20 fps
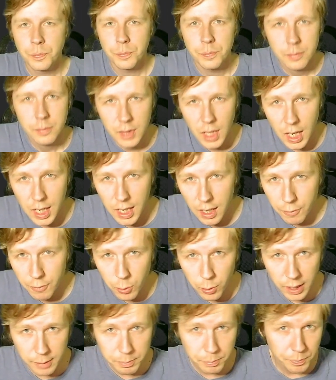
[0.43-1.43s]
Hey
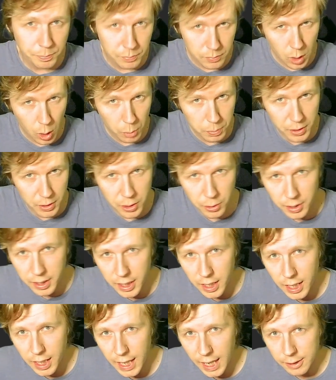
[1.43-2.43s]
everyone, hope you're doing
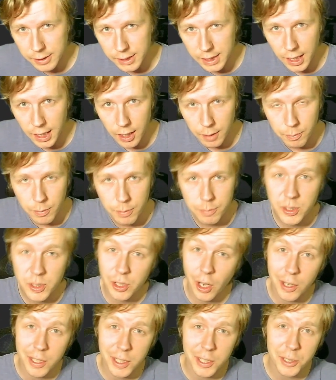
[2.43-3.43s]
good out there.
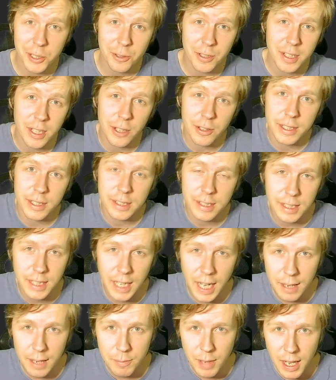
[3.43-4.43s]
Starting a new series
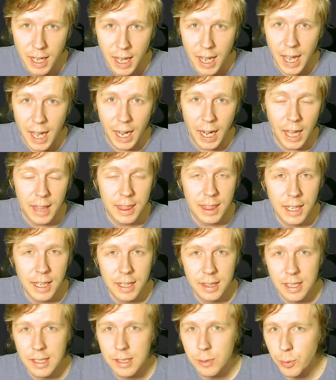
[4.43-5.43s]
today, and I
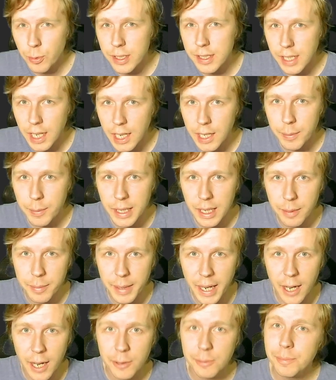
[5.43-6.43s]
think this one's going to be
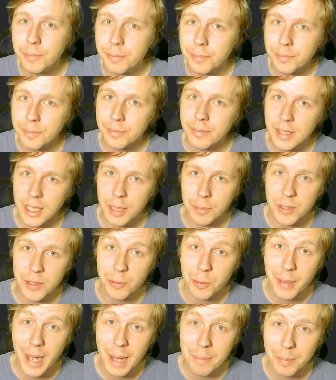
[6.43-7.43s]
about tips for
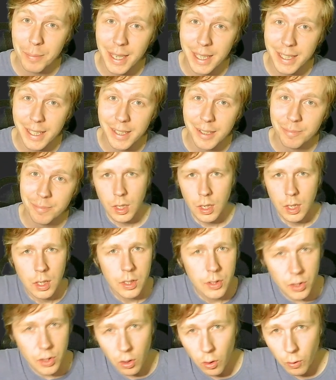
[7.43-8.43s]
map making.
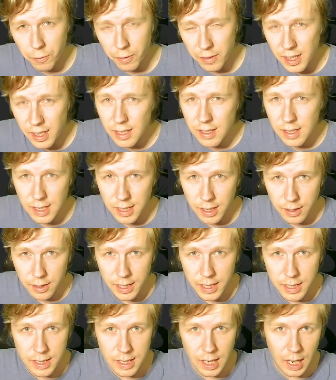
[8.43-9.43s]
So for this
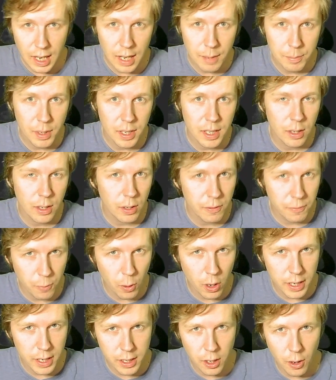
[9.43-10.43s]
series, I'm going to
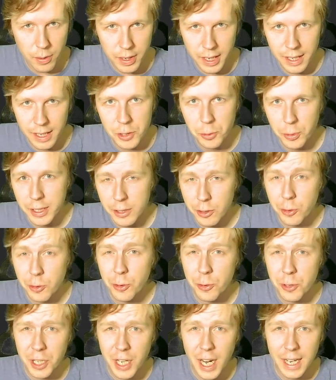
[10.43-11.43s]
avoid going into
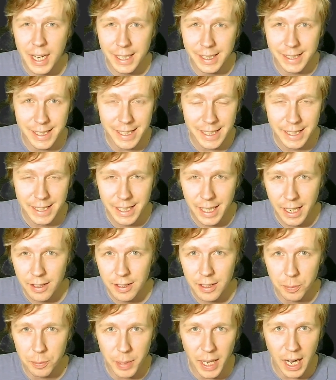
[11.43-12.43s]
excruciating
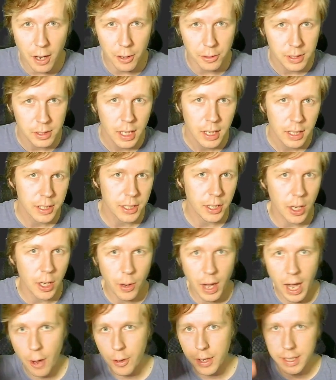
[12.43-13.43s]
detail about,
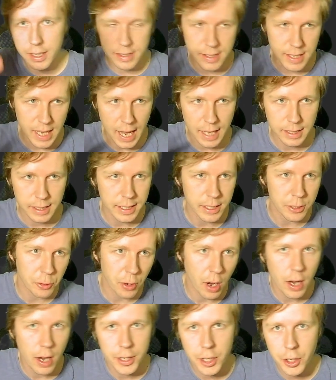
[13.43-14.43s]
how to exactly
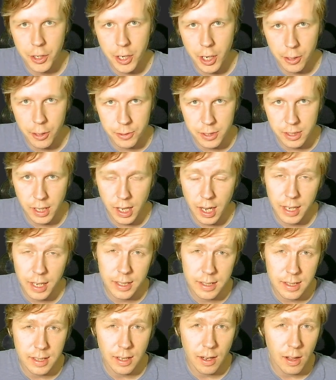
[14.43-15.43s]
draw your
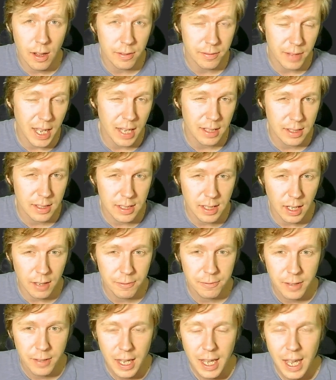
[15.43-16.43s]
coastlines and all of that
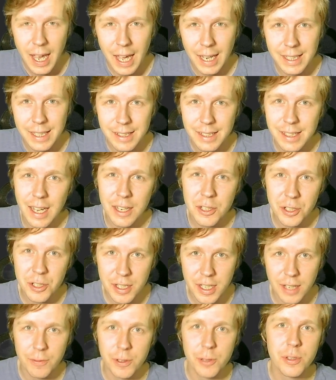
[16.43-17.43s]
stuff, and instead just
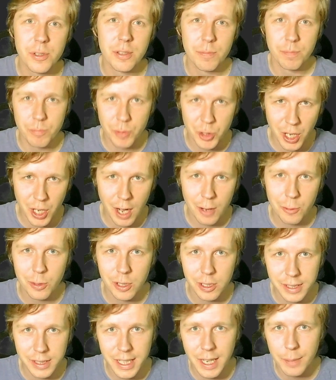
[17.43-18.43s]
give you some
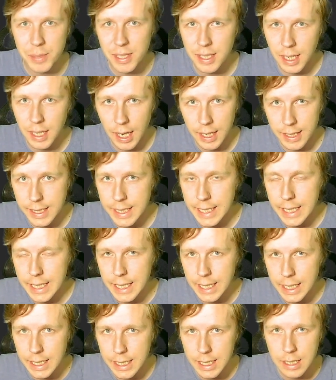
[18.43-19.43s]
general tips and
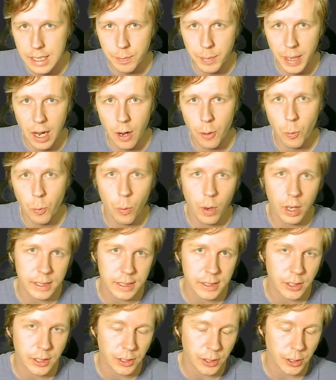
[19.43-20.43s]
ideas about what
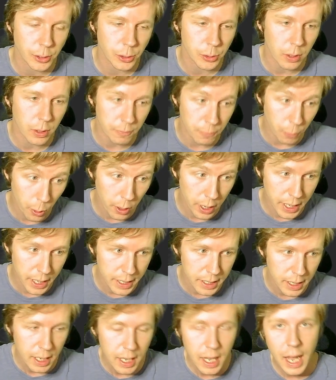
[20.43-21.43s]
to
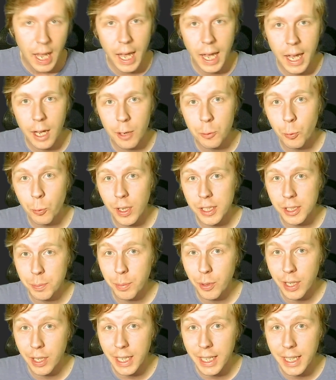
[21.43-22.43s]
avoid and what to
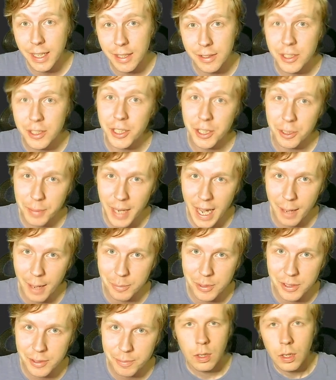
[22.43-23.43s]
put into your
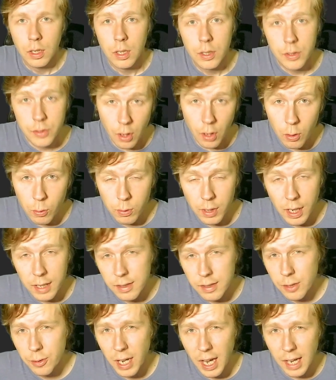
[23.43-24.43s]
maps. So
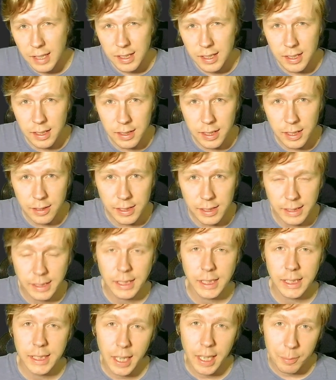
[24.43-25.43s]
as you guys can clearly
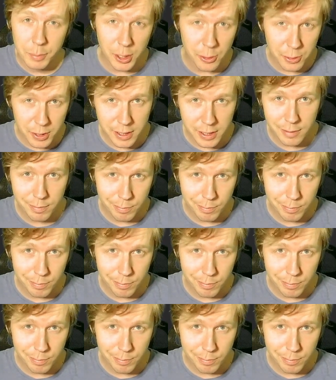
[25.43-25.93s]
see, I'm using